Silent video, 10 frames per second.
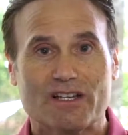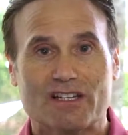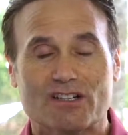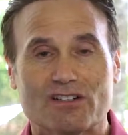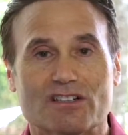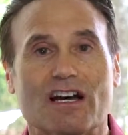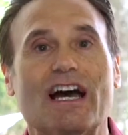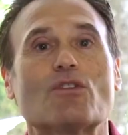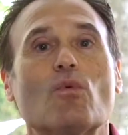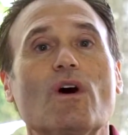here,
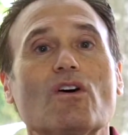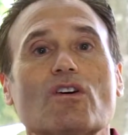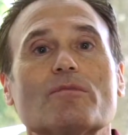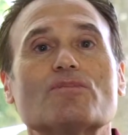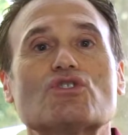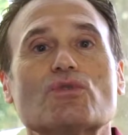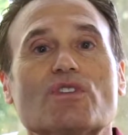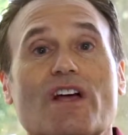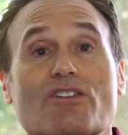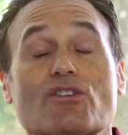and welcome to
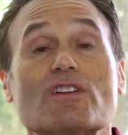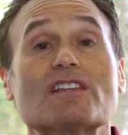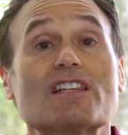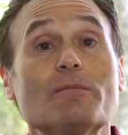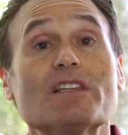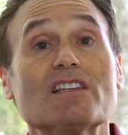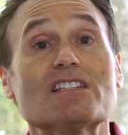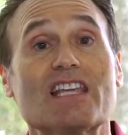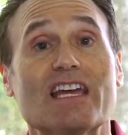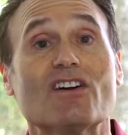another
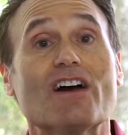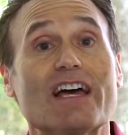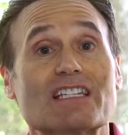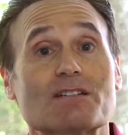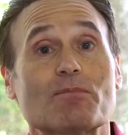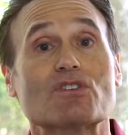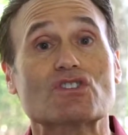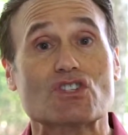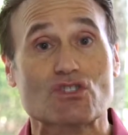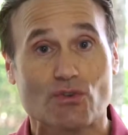Limitless Hair Expert
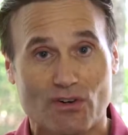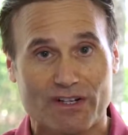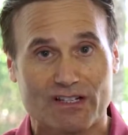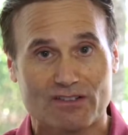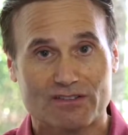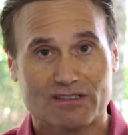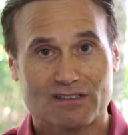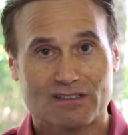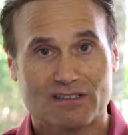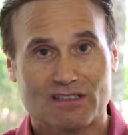tutorial.
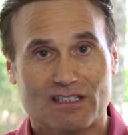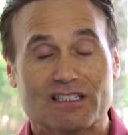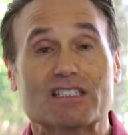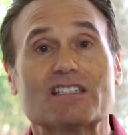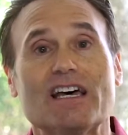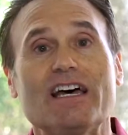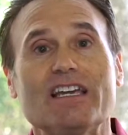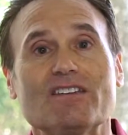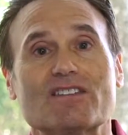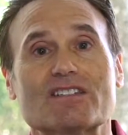
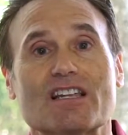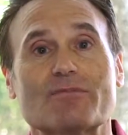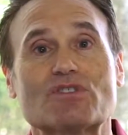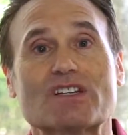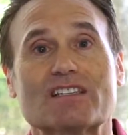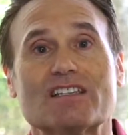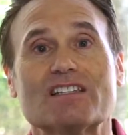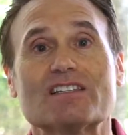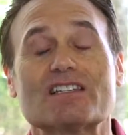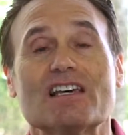Today, the subject
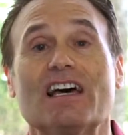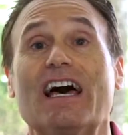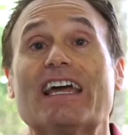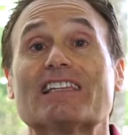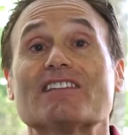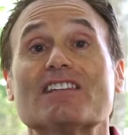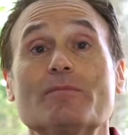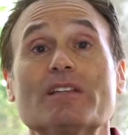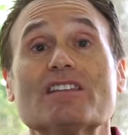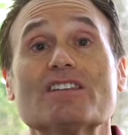is a
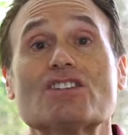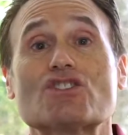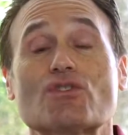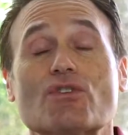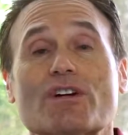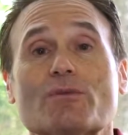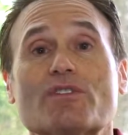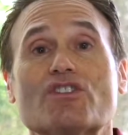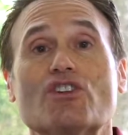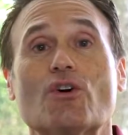limitless story
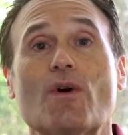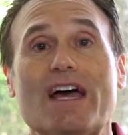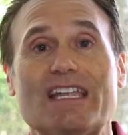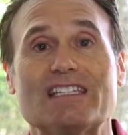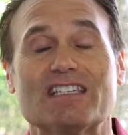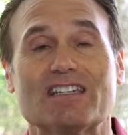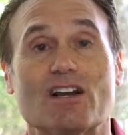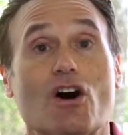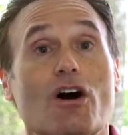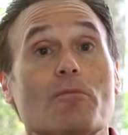with no ending,
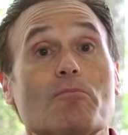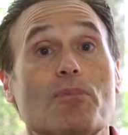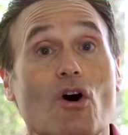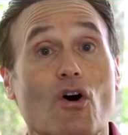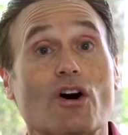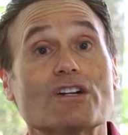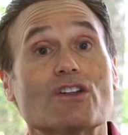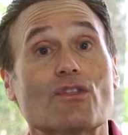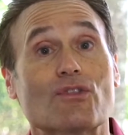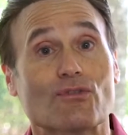
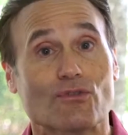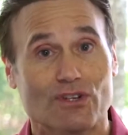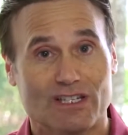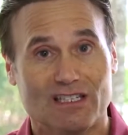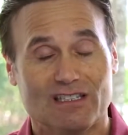part 3.